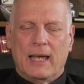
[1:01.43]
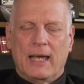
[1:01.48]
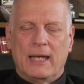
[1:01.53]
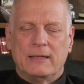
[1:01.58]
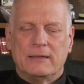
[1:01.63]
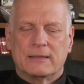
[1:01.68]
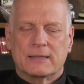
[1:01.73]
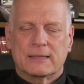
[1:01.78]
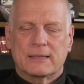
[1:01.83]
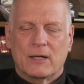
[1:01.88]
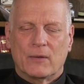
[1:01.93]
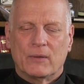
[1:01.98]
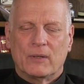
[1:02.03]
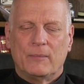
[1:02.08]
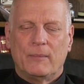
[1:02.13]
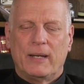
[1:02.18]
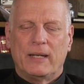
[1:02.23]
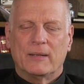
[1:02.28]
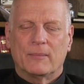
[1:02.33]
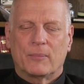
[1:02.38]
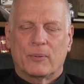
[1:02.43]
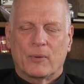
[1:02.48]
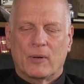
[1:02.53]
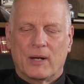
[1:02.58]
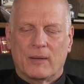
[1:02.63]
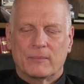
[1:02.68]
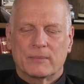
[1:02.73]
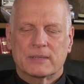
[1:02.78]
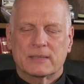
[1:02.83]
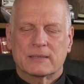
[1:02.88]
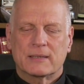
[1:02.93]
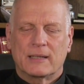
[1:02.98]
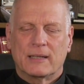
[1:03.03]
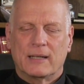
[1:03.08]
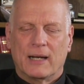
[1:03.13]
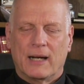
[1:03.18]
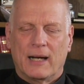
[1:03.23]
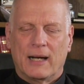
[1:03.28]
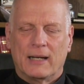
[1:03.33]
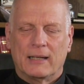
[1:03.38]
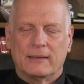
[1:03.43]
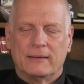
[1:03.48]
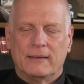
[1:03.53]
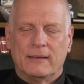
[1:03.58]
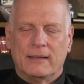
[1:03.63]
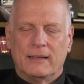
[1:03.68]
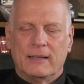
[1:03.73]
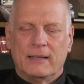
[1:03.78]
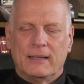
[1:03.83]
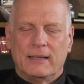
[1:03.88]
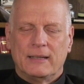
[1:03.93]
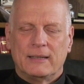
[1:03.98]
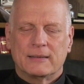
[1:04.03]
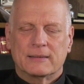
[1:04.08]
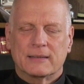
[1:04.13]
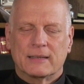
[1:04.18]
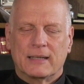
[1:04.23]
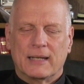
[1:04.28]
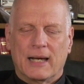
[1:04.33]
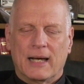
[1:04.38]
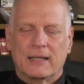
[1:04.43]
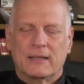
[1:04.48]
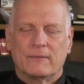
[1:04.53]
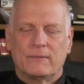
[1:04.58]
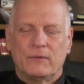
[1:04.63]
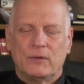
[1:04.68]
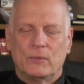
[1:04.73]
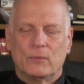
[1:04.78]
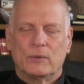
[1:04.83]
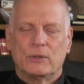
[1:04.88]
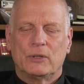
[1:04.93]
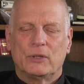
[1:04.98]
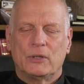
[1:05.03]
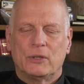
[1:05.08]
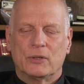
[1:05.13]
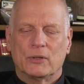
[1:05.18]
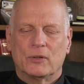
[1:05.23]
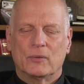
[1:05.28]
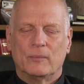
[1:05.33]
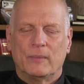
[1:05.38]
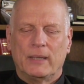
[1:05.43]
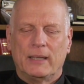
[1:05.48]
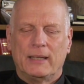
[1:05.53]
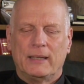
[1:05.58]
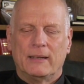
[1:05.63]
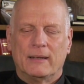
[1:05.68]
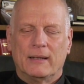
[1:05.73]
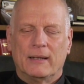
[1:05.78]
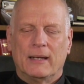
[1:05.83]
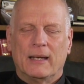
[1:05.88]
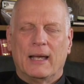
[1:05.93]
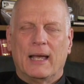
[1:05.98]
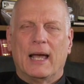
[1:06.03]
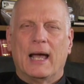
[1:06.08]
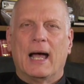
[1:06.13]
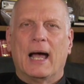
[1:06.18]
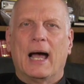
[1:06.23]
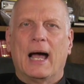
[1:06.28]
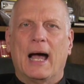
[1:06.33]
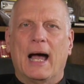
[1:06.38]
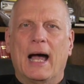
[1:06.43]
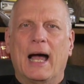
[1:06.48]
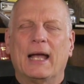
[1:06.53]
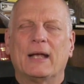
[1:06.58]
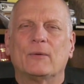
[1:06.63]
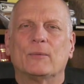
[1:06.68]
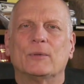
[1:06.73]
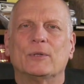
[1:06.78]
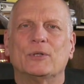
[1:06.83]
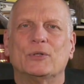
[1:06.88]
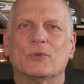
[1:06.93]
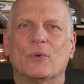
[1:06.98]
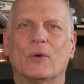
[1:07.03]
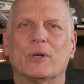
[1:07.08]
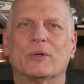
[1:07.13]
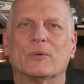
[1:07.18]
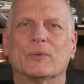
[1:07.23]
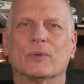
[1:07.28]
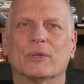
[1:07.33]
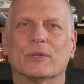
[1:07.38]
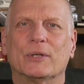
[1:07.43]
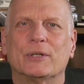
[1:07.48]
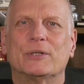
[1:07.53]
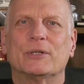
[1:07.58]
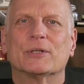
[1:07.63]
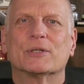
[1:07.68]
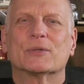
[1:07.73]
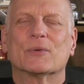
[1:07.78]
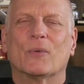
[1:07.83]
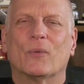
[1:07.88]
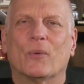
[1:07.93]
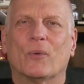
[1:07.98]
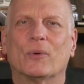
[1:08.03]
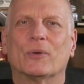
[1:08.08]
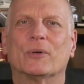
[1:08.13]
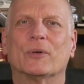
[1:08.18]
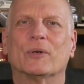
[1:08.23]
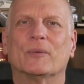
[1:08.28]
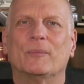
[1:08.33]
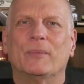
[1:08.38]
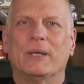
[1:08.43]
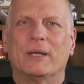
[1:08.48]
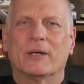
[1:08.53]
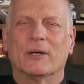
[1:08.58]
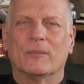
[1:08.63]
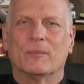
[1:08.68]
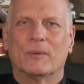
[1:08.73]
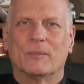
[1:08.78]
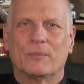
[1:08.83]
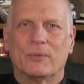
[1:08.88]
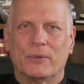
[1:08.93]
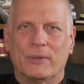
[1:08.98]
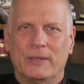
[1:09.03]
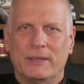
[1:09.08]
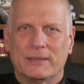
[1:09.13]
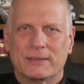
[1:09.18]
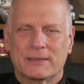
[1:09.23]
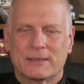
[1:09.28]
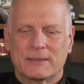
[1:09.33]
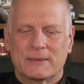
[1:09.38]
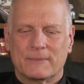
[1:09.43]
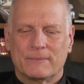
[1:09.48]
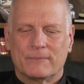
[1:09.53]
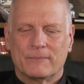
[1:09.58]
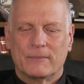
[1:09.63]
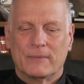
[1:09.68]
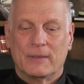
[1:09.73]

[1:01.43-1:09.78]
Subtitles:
And so he made a promise to God. He said, God, if you would cure me, I would join a religious order and become a priest.